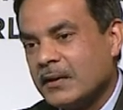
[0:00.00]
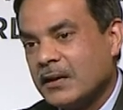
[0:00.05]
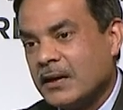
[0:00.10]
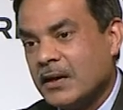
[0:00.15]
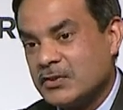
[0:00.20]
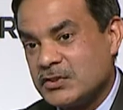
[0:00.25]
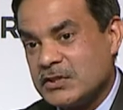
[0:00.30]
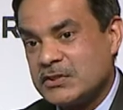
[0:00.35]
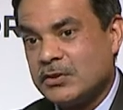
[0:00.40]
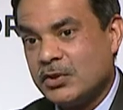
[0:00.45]
I
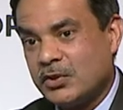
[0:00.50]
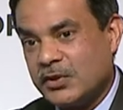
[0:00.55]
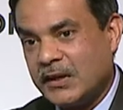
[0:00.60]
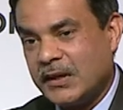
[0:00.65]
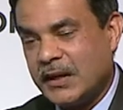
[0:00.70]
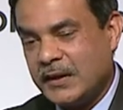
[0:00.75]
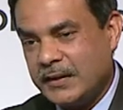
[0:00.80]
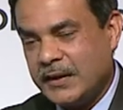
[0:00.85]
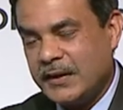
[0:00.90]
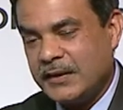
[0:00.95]
was just looking
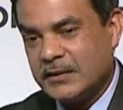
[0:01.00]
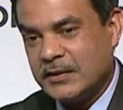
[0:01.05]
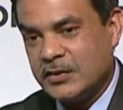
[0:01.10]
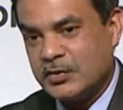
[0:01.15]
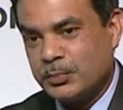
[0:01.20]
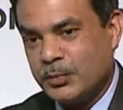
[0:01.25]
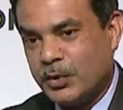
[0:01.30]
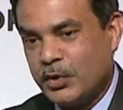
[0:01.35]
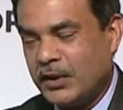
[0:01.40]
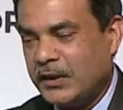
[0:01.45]
at data
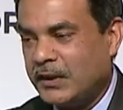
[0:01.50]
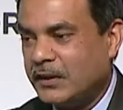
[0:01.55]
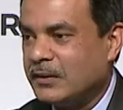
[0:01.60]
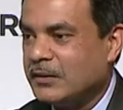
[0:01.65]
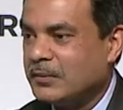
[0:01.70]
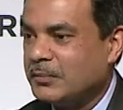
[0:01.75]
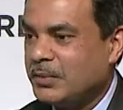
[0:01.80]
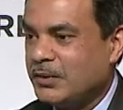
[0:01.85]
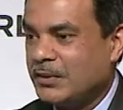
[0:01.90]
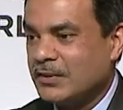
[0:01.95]
this morning
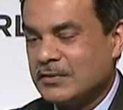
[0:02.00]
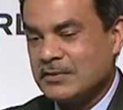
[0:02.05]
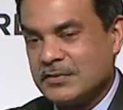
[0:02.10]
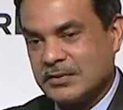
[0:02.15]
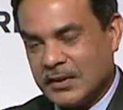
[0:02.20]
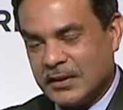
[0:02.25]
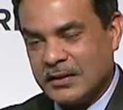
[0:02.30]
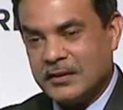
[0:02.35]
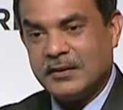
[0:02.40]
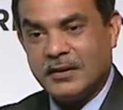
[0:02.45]
because
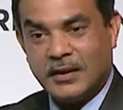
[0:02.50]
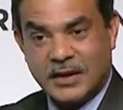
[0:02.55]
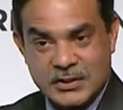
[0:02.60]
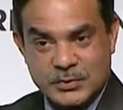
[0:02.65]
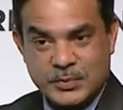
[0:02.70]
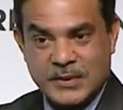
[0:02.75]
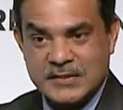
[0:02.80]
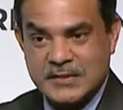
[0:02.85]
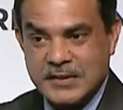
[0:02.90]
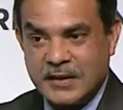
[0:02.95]
last
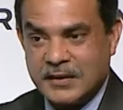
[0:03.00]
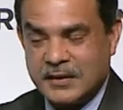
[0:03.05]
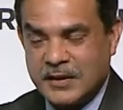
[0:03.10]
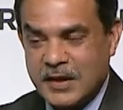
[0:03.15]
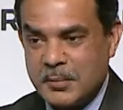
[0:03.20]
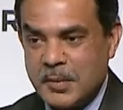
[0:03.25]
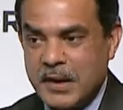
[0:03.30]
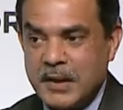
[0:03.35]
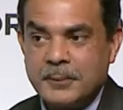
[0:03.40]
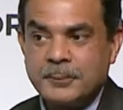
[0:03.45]
week's data
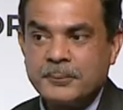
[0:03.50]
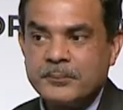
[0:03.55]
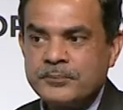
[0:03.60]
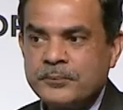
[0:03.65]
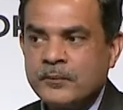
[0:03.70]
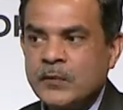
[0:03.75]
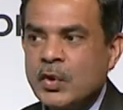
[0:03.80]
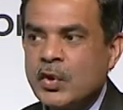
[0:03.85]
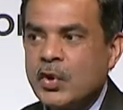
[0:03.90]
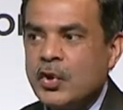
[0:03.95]
came in.
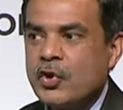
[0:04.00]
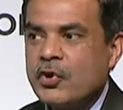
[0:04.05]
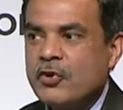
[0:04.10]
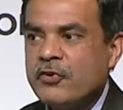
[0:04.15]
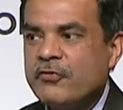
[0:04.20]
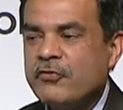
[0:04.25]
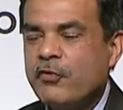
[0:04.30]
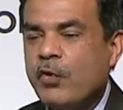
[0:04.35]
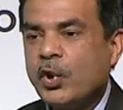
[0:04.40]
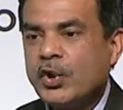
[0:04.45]

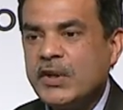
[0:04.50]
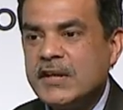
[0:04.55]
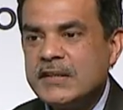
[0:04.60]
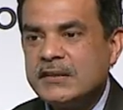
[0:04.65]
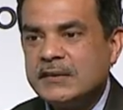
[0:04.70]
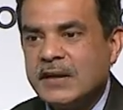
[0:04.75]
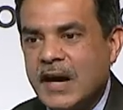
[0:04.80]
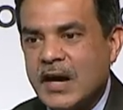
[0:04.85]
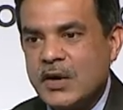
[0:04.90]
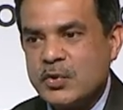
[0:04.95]

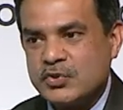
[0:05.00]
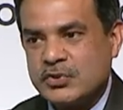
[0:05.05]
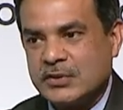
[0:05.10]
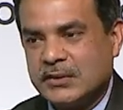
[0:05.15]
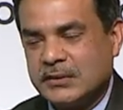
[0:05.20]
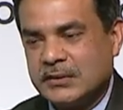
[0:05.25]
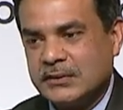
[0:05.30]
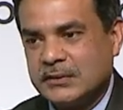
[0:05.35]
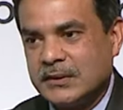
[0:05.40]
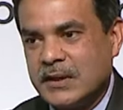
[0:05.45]

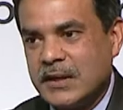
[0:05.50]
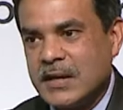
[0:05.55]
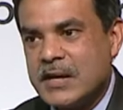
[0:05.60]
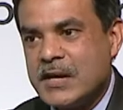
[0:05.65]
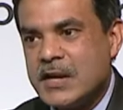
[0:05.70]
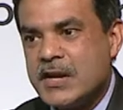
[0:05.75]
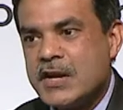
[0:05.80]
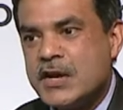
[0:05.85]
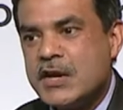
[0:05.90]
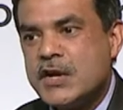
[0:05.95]
40,000
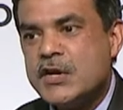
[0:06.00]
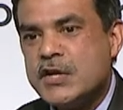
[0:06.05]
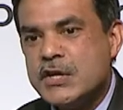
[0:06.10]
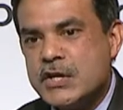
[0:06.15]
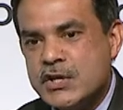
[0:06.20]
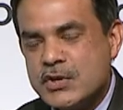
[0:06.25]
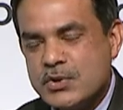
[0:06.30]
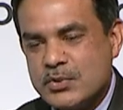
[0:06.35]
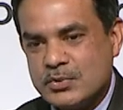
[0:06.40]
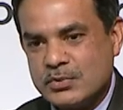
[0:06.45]

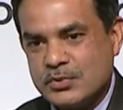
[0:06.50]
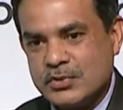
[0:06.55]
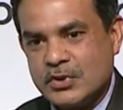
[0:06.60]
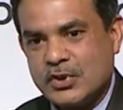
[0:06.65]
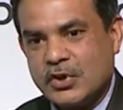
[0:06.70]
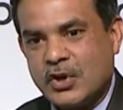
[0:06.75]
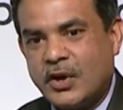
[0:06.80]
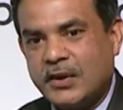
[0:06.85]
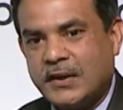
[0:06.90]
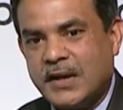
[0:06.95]
new
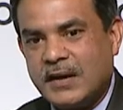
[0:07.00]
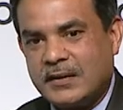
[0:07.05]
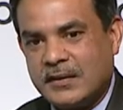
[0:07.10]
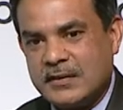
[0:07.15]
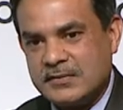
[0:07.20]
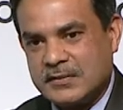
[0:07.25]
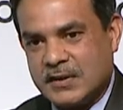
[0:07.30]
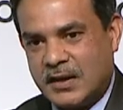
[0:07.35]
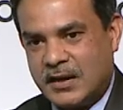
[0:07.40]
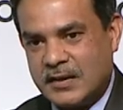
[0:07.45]

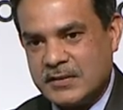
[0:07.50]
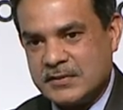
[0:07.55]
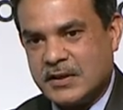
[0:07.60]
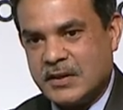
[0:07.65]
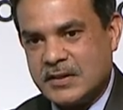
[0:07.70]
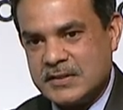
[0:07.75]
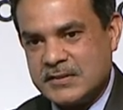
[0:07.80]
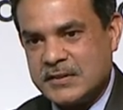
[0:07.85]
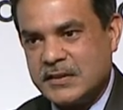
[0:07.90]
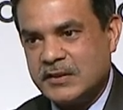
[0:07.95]
contactless cards
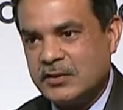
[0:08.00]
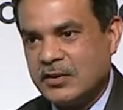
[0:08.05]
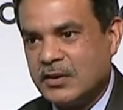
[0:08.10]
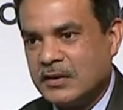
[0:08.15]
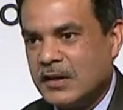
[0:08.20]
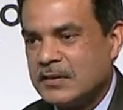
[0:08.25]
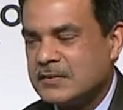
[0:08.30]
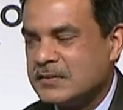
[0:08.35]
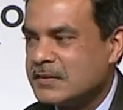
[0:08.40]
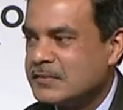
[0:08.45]
are seen on
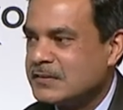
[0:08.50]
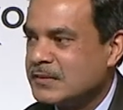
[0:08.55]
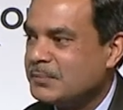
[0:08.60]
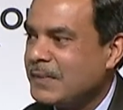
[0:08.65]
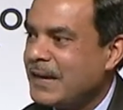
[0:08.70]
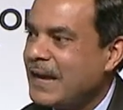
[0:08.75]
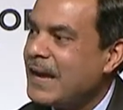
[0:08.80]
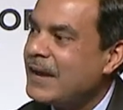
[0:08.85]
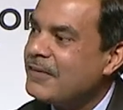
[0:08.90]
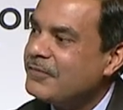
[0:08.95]
our system
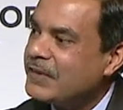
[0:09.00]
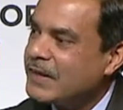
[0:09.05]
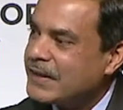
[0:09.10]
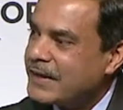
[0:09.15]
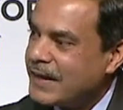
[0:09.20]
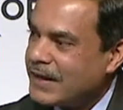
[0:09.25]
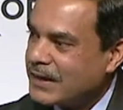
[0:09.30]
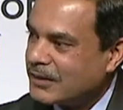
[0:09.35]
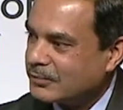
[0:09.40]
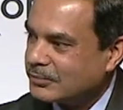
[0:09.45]
every
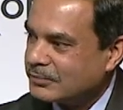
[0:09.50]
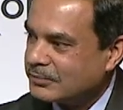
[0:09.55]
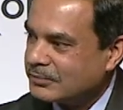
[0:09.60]
day.